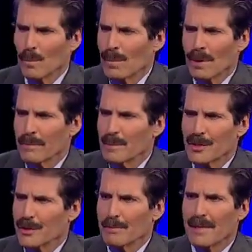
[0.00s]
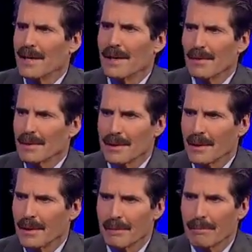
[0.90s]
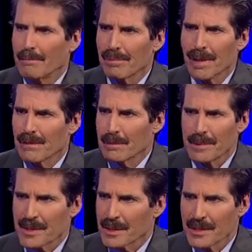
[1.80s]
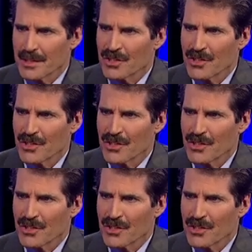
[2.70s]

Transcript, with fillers: government shouldn't be guaranteeing private businesses